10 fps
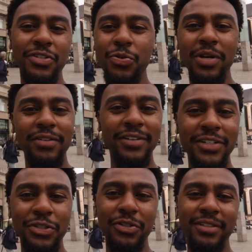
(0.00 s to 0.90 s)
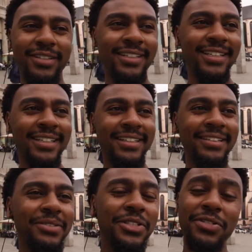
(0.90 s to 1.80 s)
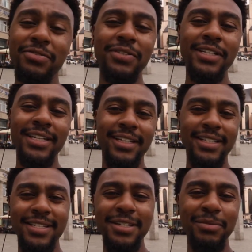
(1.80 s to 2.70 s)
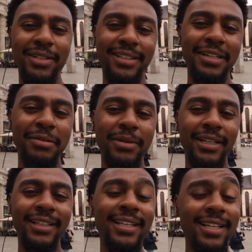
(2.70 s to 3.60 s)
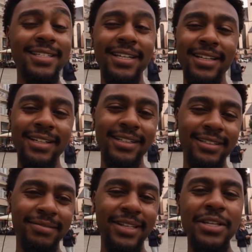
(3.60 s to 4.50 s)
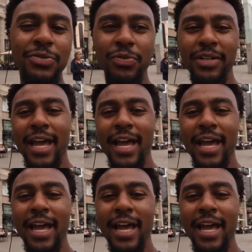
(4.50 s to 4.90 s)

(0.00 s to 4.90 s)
or 1200, which is a ridiculous number to think about. Like that's a year. Things were